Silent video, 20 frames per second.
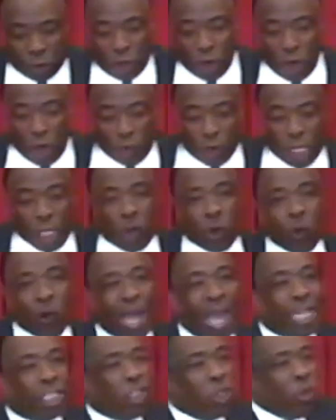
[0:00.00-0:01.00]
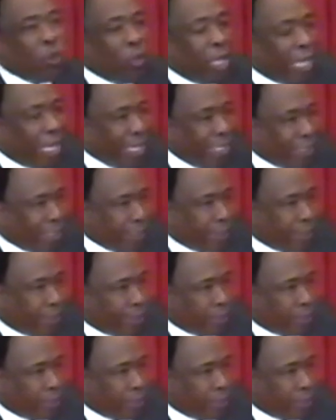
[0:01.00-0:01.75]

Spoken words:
children graduate